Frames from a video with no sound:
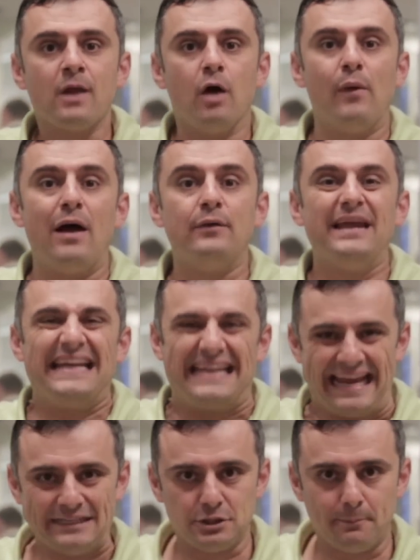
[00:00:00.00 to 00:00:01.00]
around
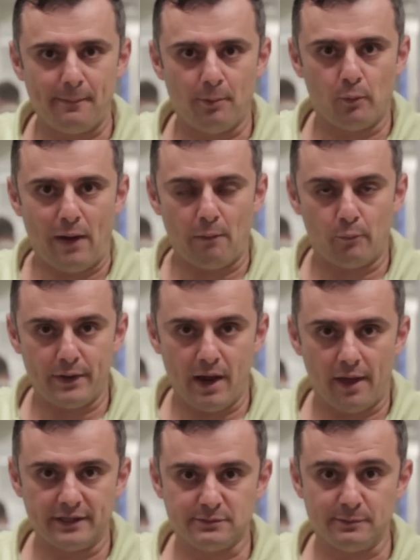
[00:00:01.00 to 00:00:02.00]
engaging people around
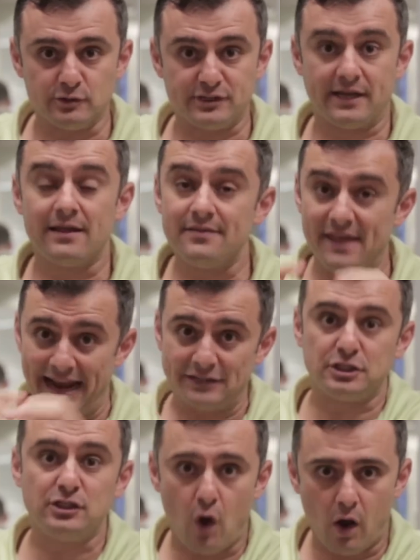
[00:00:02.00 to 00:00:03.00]
Rihanna's music that
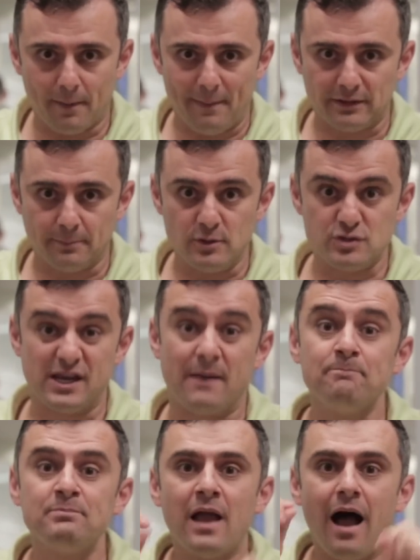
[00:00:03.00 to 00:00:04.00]
actually talk about the music,